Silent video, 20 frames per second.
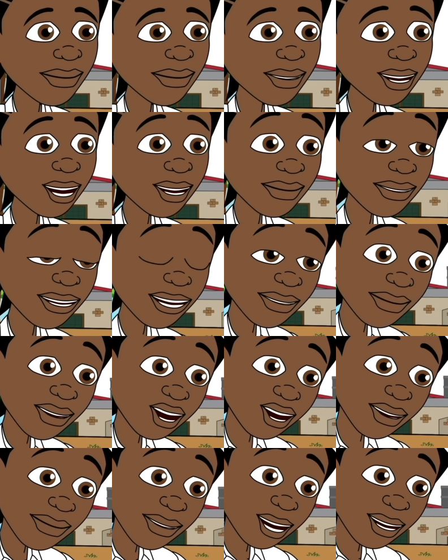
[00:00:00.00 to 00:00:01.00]
But why did it
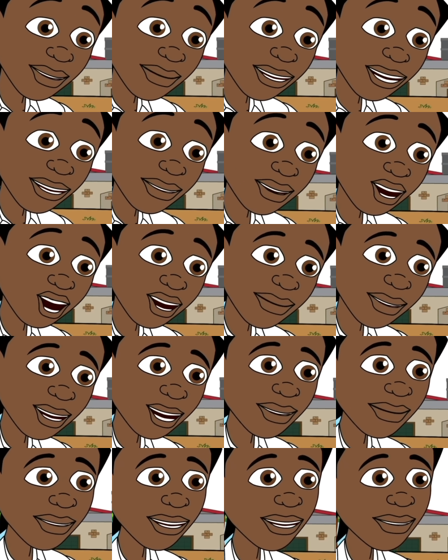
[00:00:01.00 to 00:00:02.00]
affect your legs
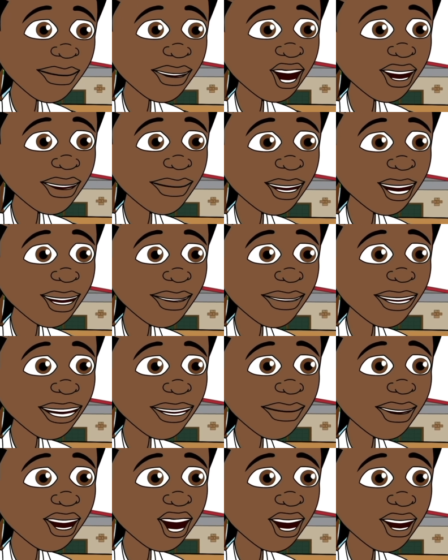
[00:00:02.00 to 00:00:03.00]
if it's in your
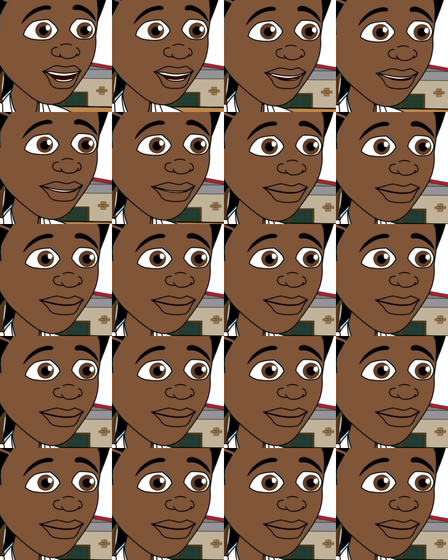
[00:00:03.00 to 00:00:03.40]
spine?